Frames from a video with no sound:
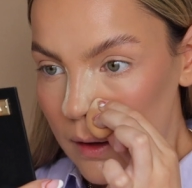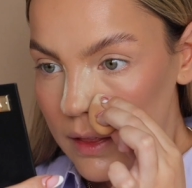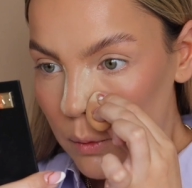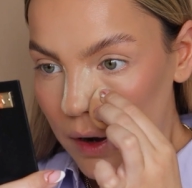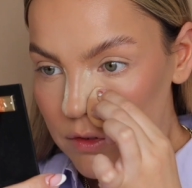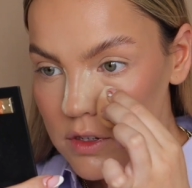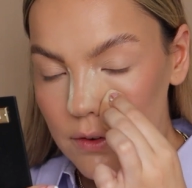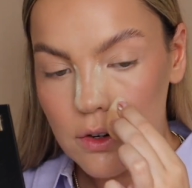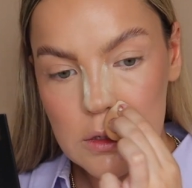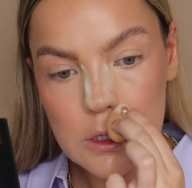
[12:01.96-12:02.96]
And then whatever's
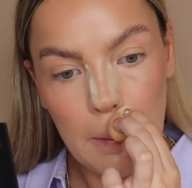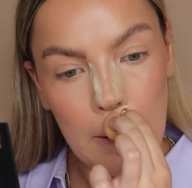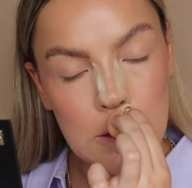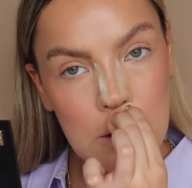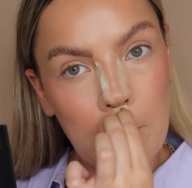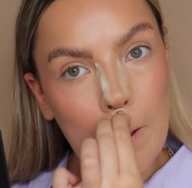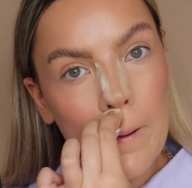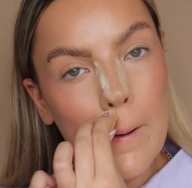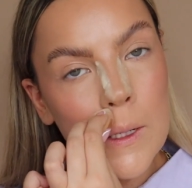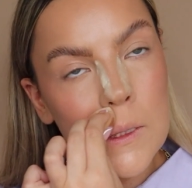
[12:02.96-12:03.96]
left on the sponge, I'll
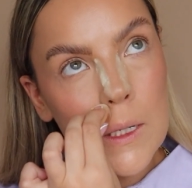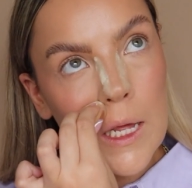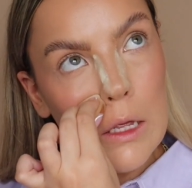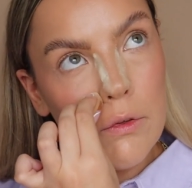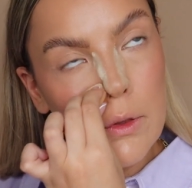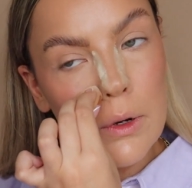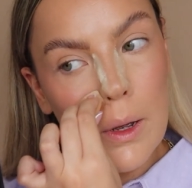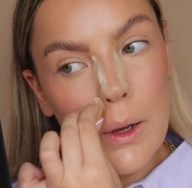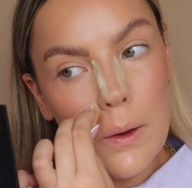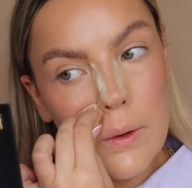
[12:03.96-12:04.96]
go underneath the
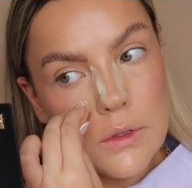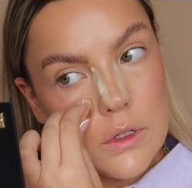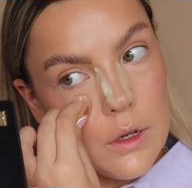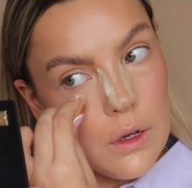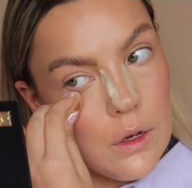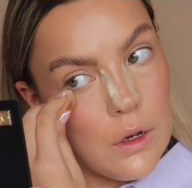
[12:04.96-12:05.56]
nose.